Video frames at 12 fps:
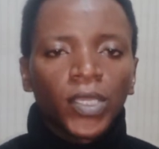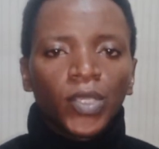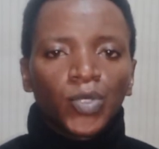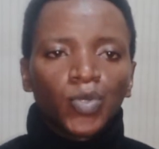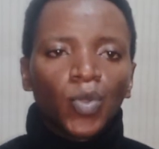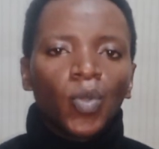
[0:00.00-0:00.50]

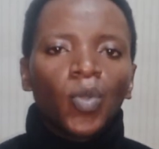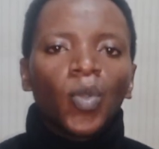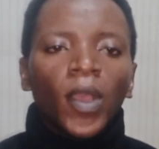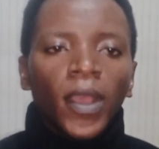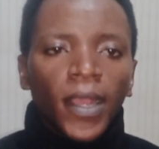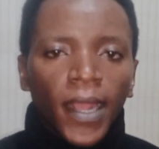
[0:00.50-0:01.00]
So,
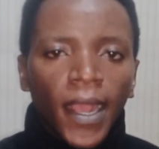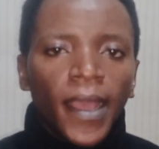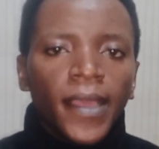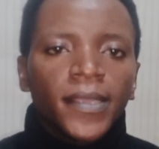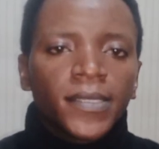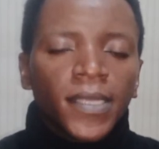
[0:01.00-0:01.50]

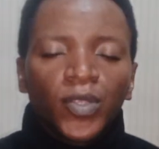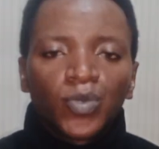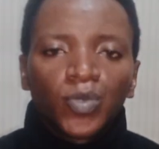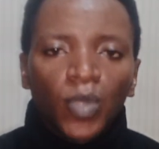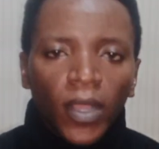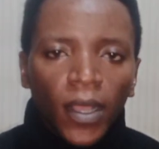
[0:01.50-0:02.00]
guys, I'm going to
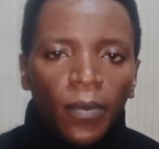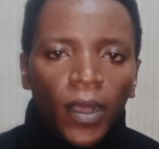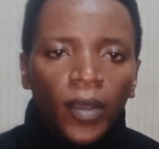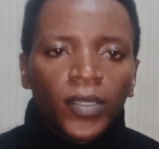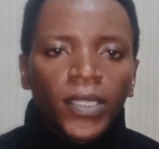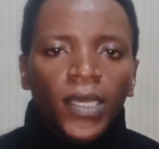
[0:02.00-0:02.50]
talk
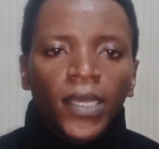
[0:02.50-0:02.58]
about